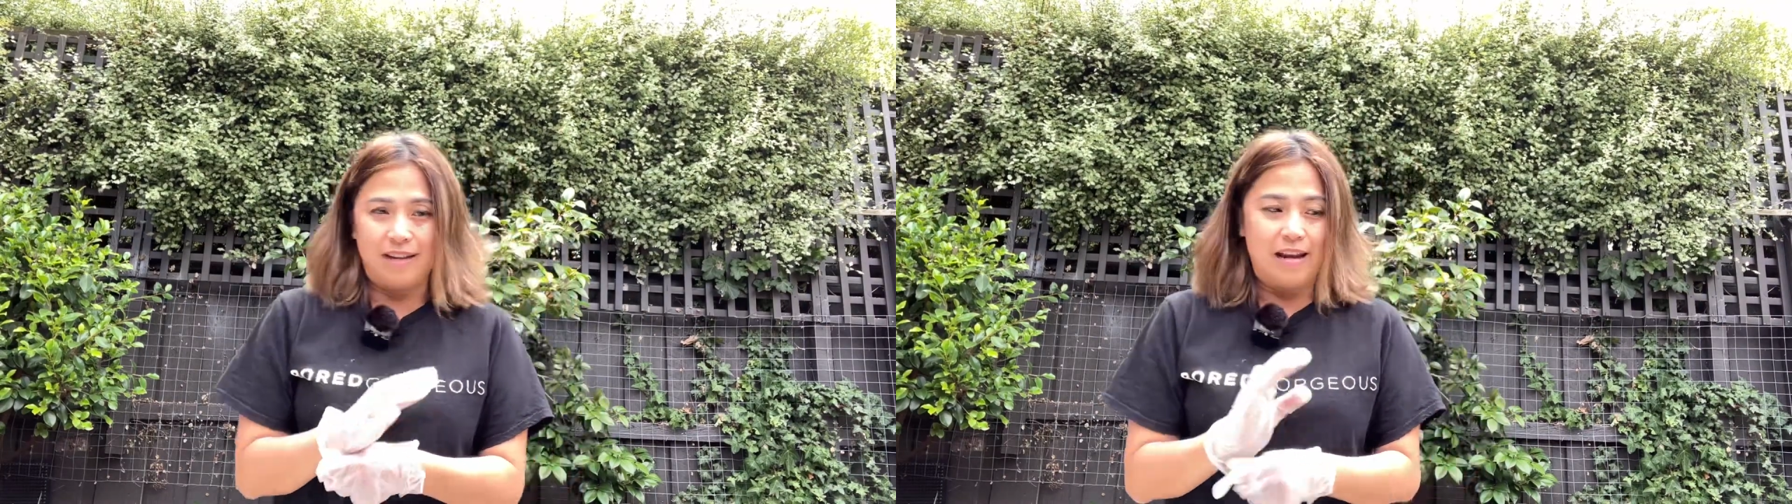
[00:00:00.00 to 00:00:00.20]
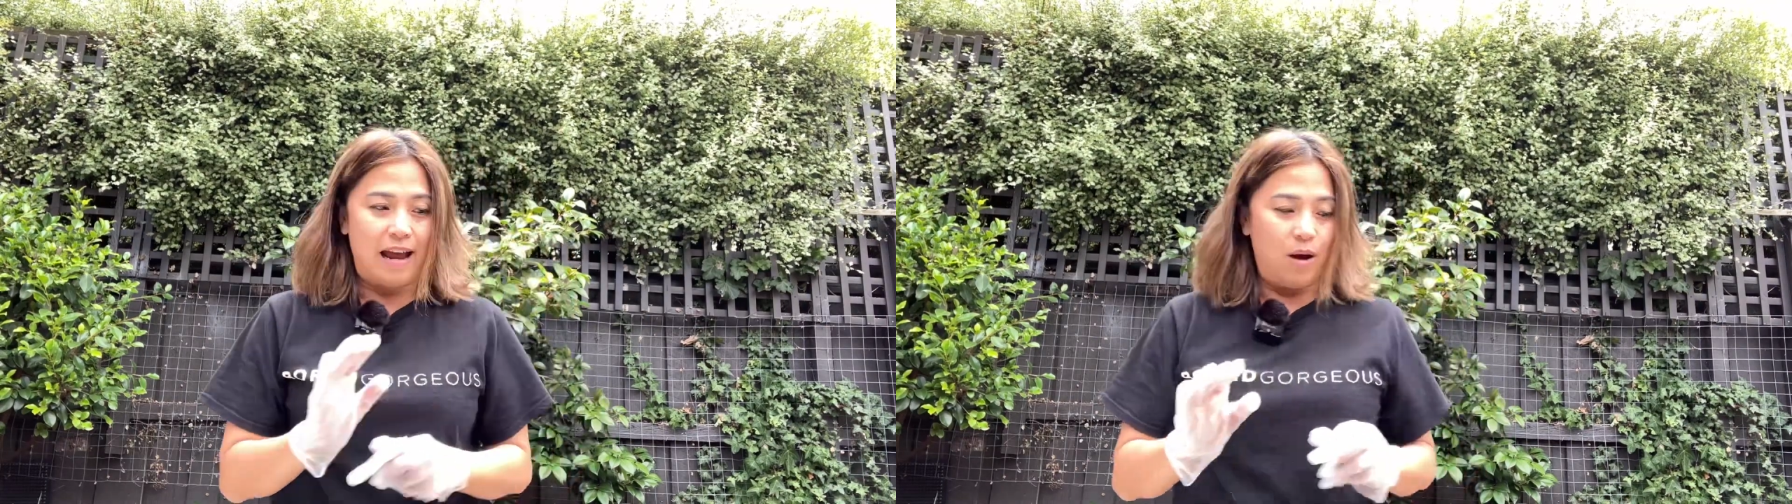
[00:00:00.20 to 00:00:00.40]

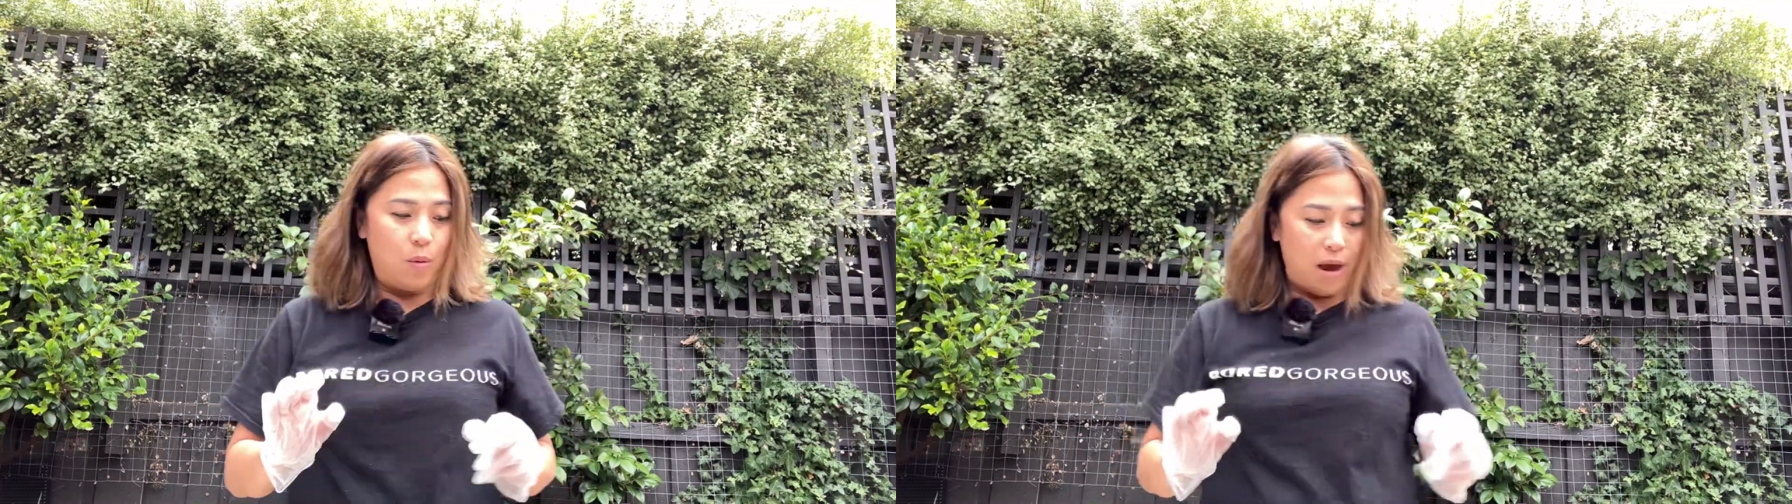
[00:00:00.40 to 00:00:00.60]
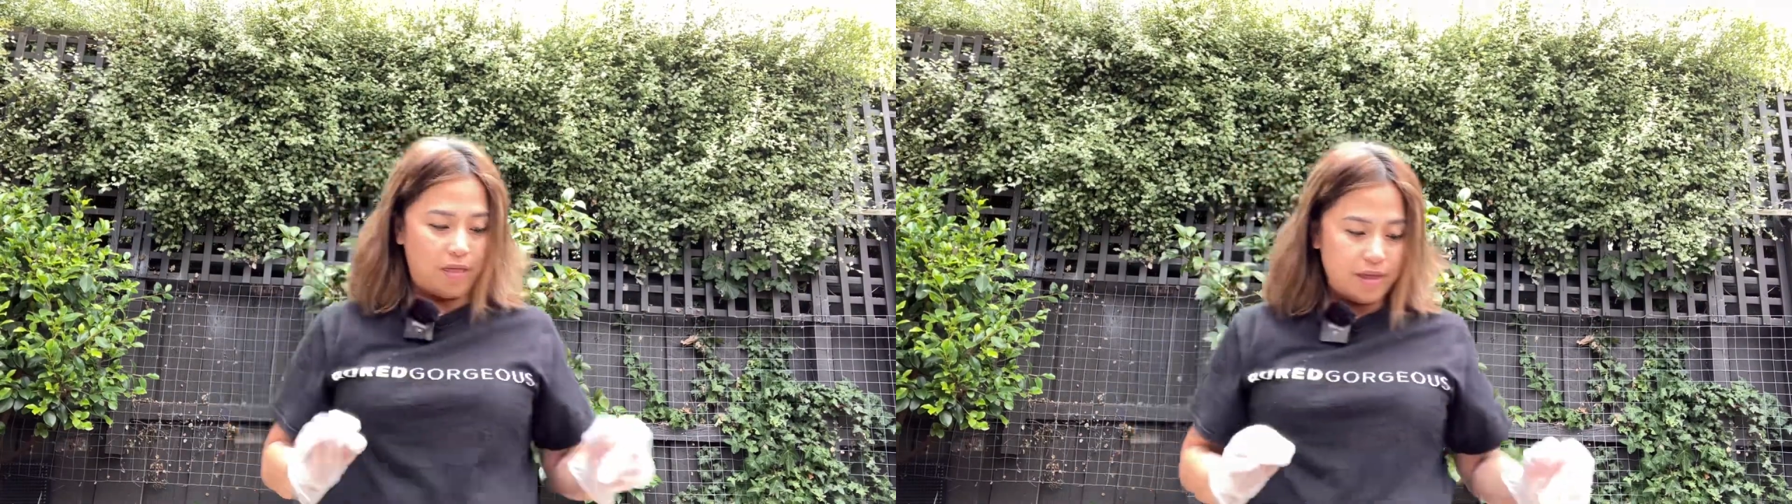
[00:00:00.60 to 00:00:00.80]
Now
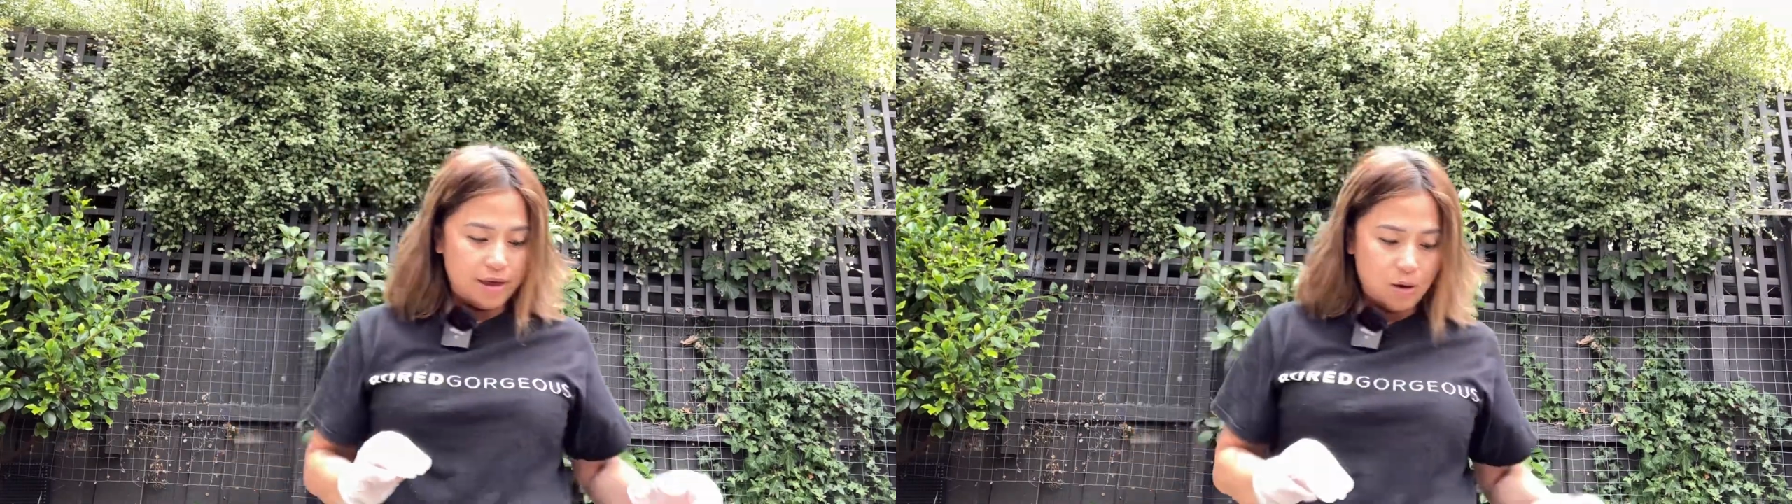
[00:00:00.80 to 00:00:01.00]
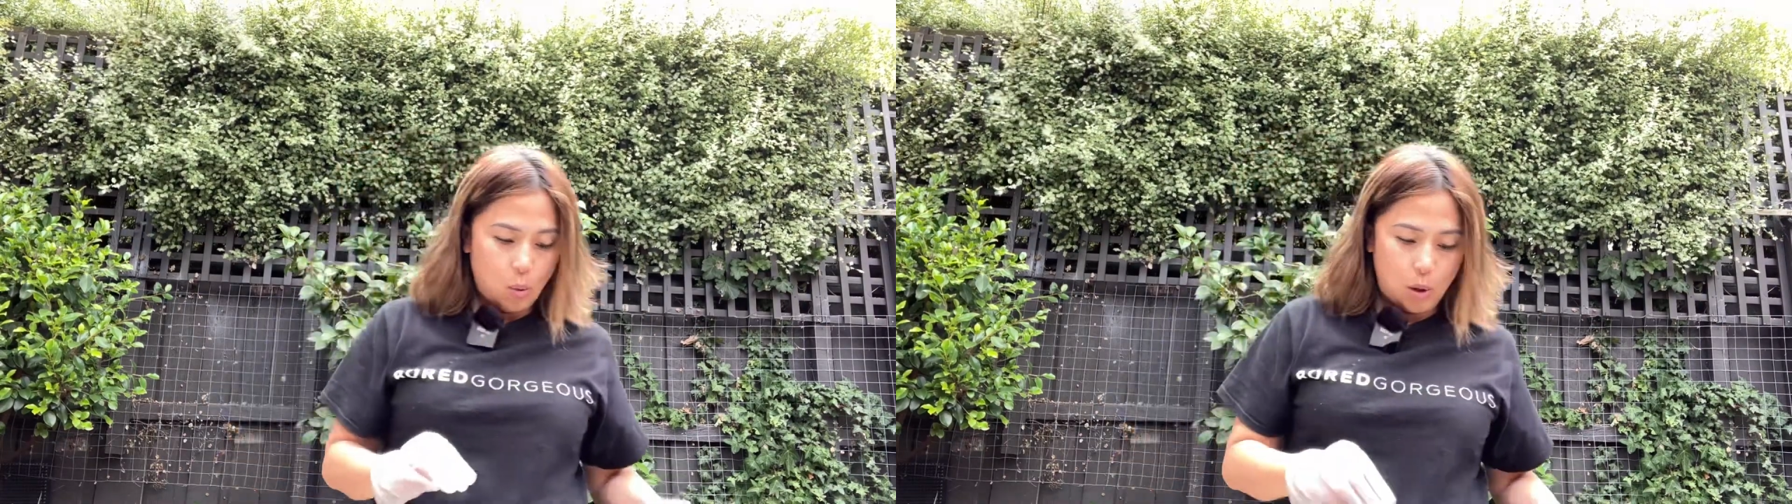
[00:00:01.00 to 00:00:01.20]
I think
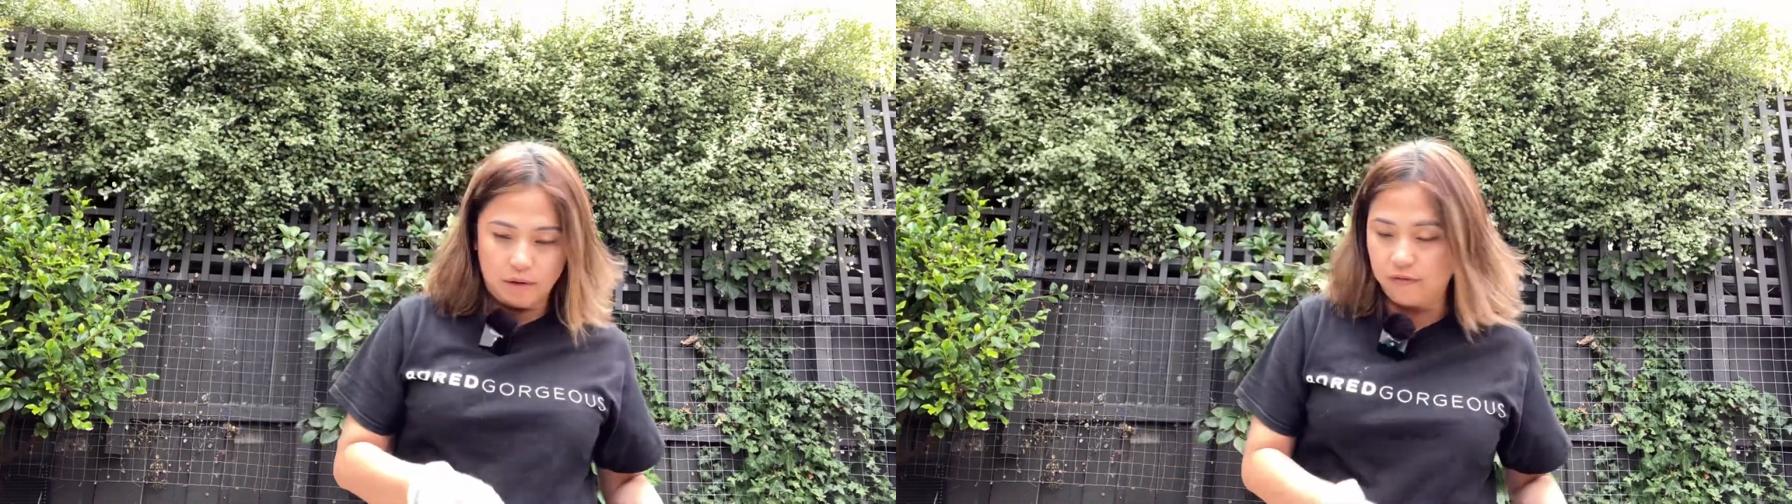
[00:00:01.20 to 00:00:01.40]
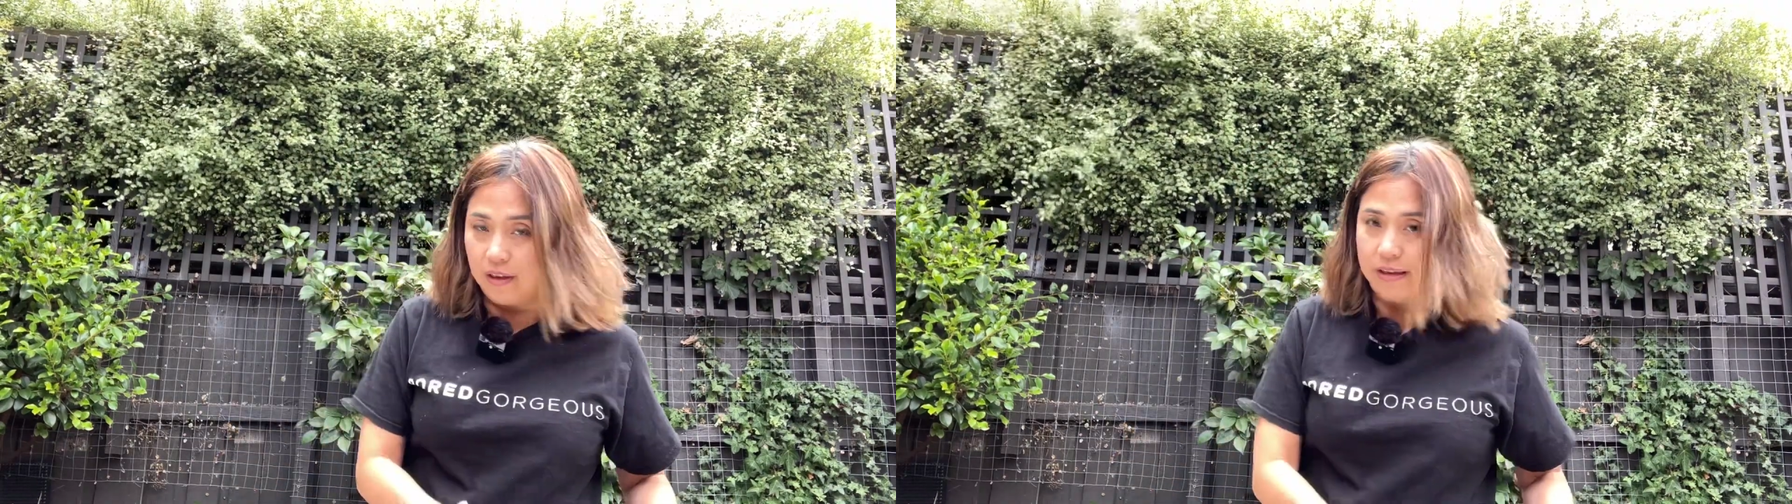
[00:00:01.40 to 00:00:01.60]
one
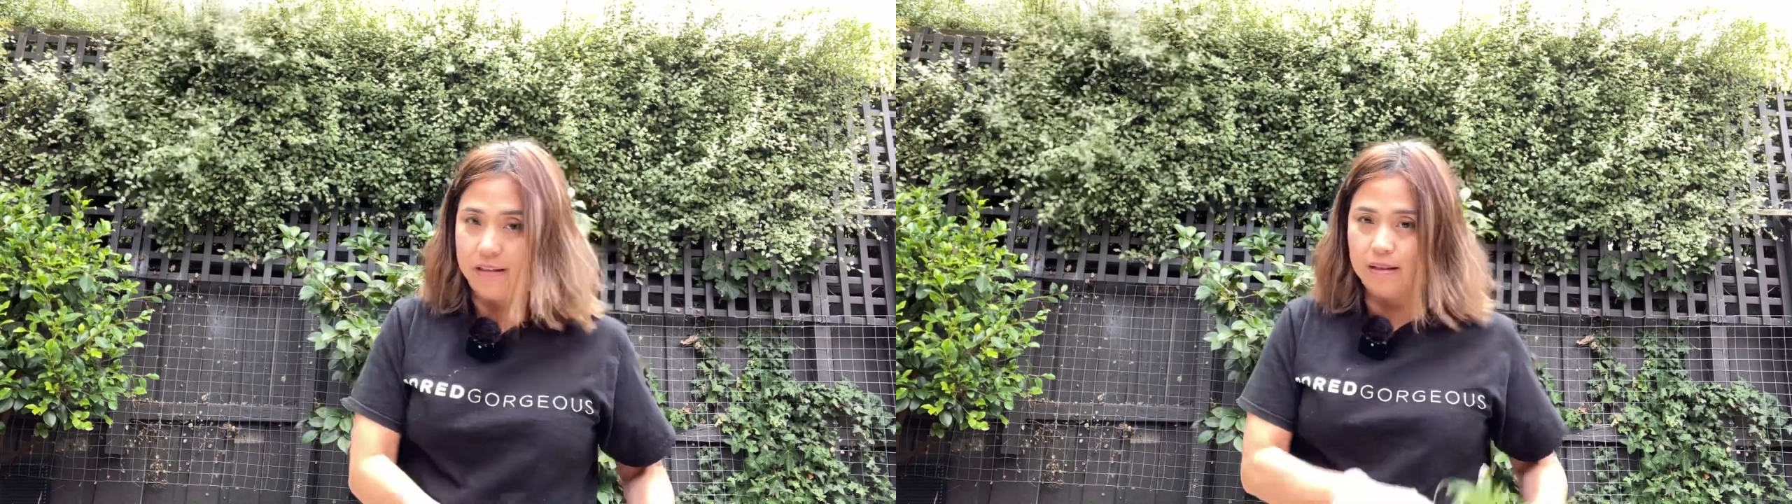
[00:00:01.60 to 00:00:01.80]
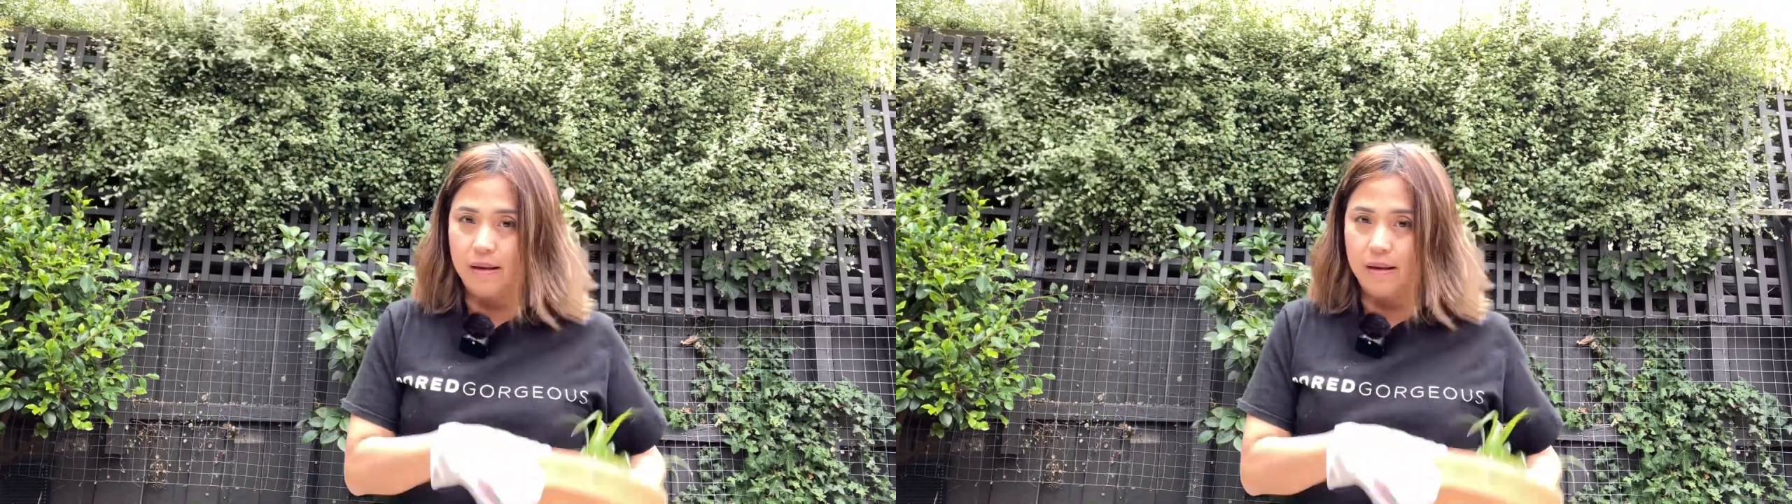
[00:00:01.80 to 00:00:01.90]
of these